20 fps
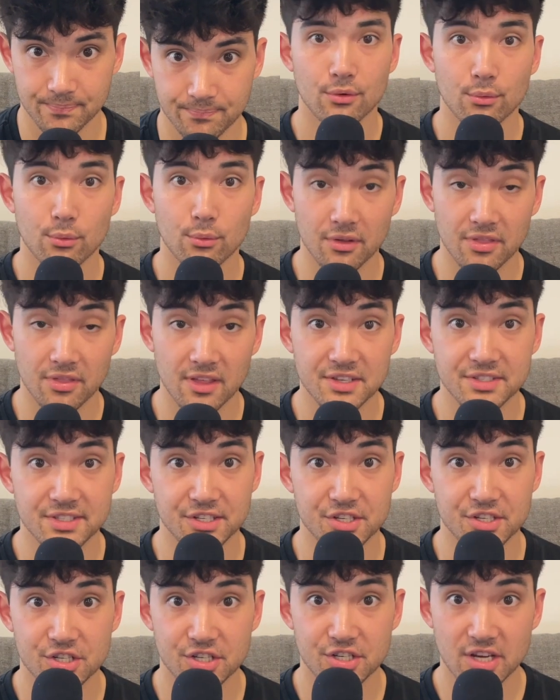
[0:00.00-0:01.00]
Where things get
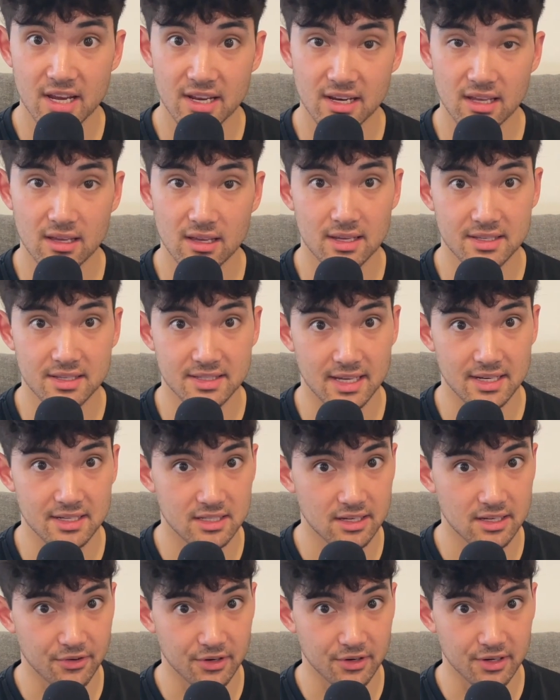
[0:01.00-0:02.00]
shady is that
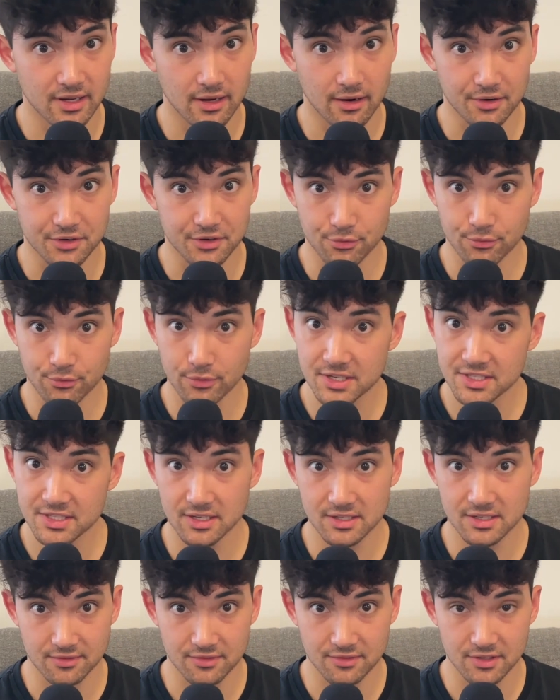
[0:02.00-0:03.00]
different
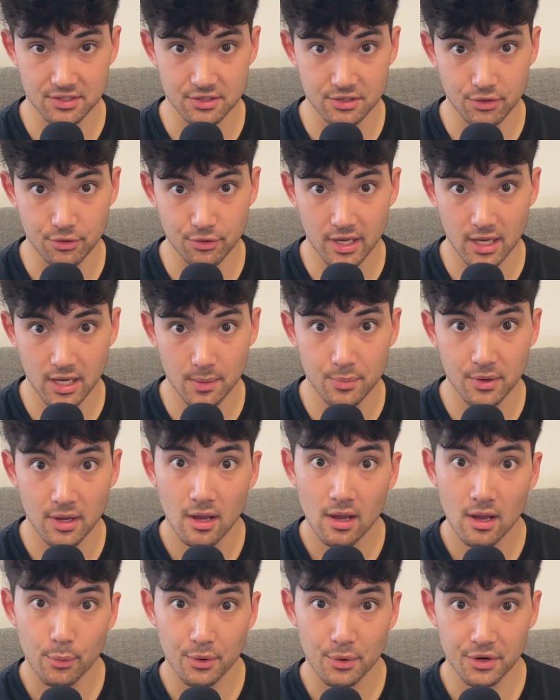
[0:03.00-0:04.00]
characteristics of this new hip
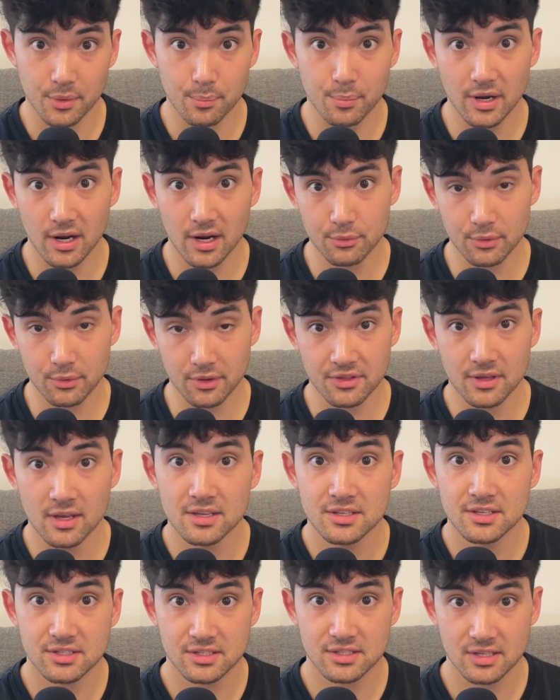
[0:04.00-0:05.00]
were compared with
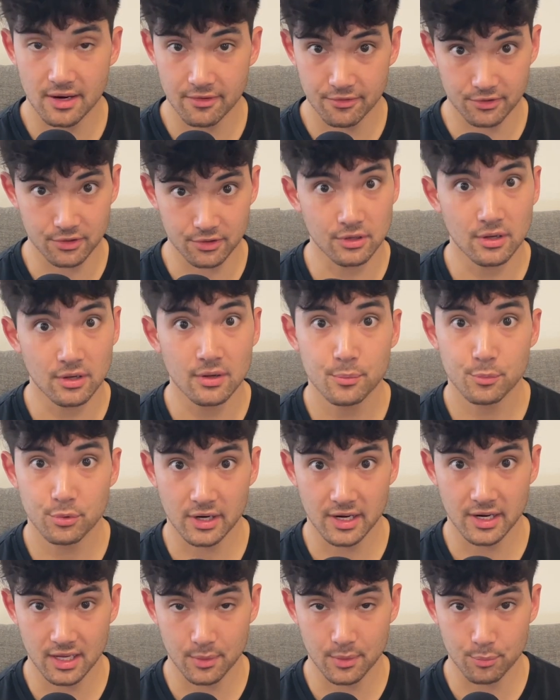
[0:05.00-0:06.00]
several
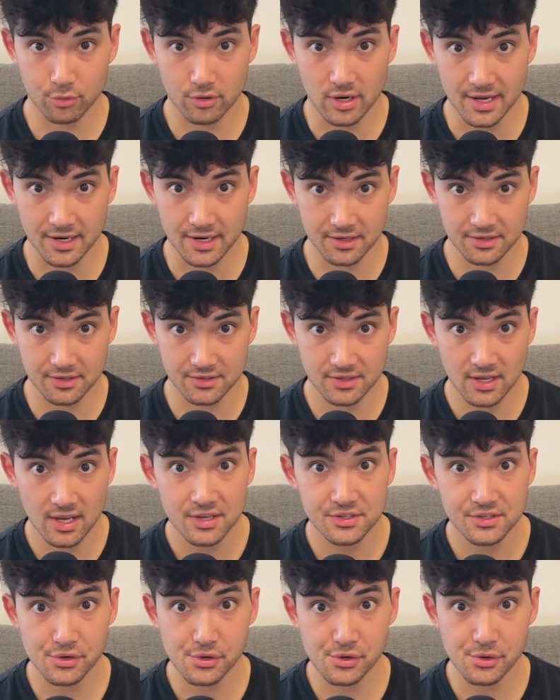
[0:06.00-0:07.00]
predicate products.
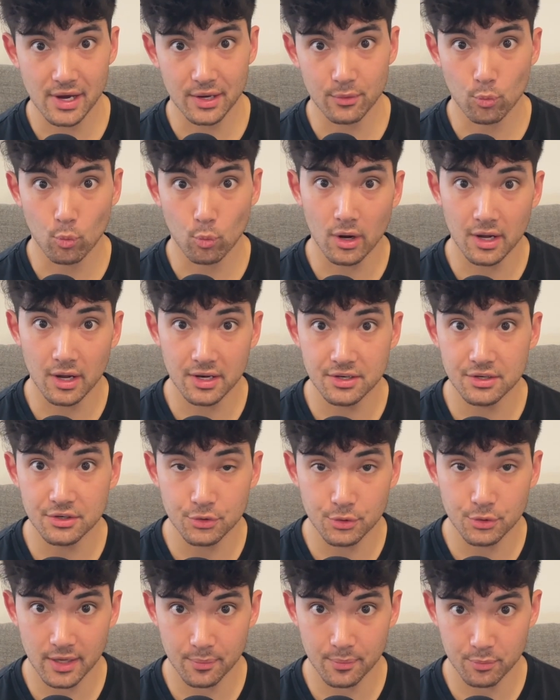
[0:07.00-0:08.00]
So you had one new
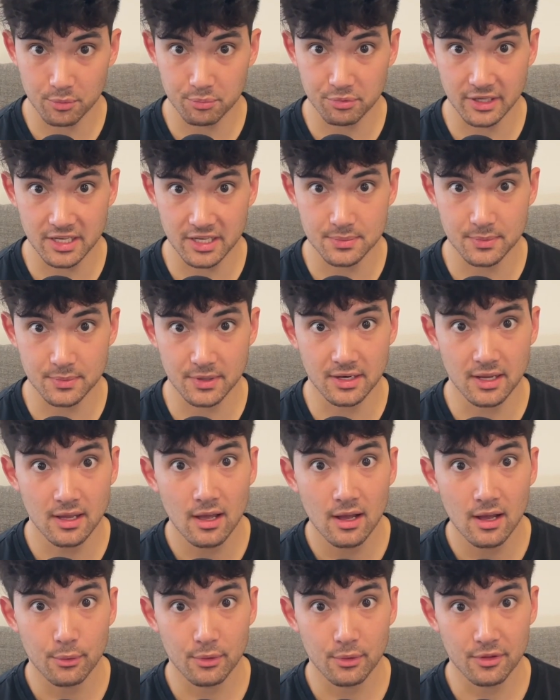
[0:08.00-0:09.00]
hip replacement
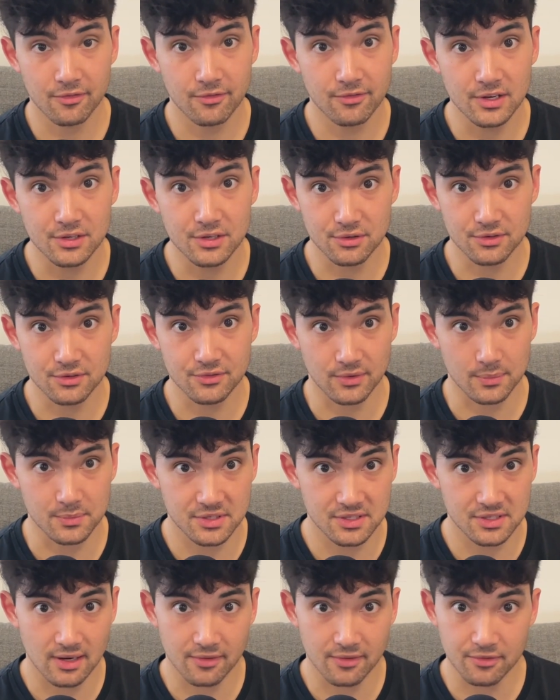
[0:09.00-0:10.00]
with features from
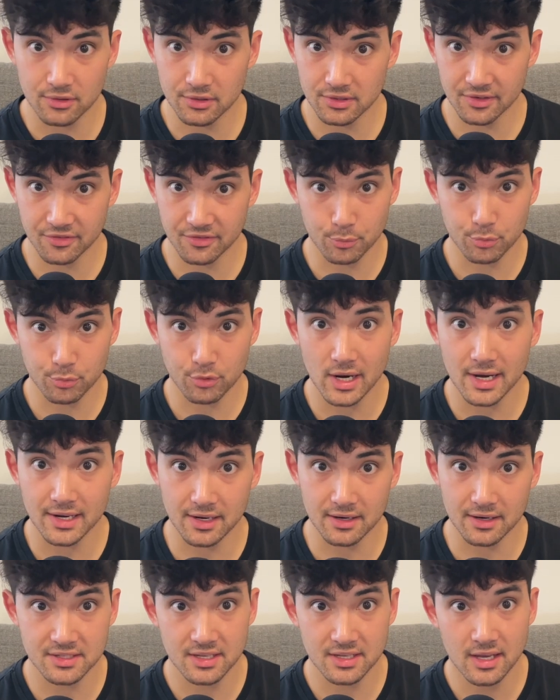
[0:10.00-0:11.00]
several different
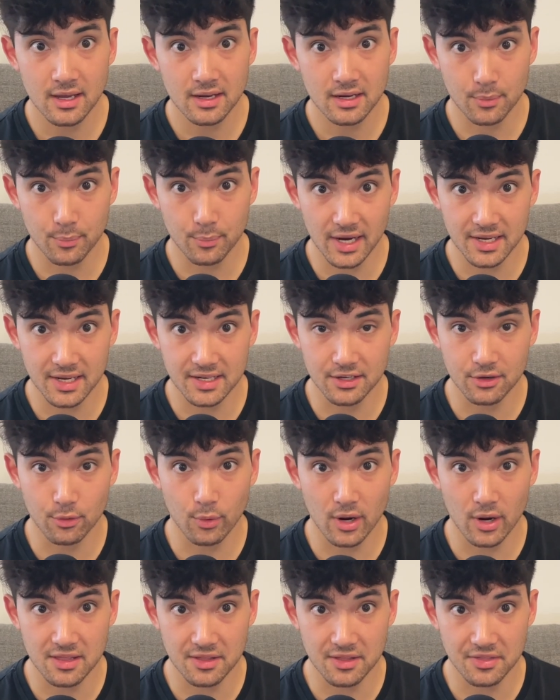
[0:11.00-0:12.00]
products combined in a
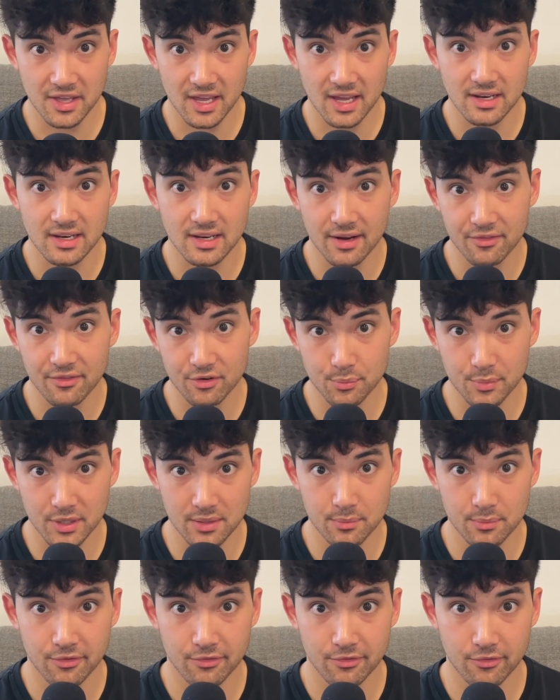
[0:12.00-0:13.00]
way that they had never been
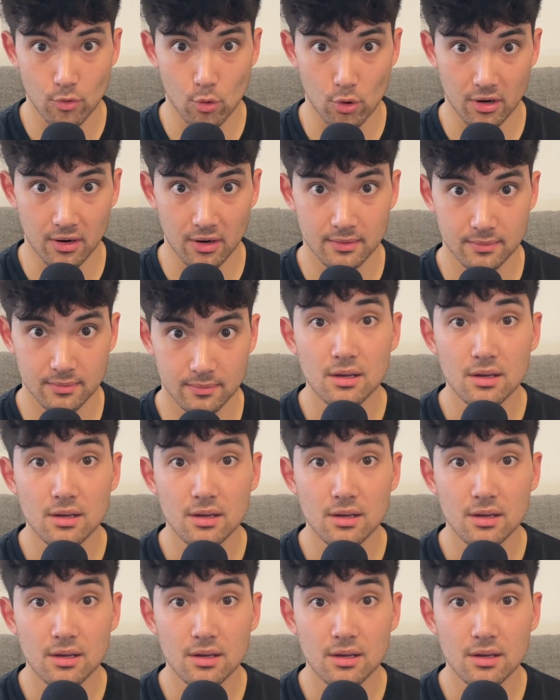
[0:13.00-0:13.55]
before.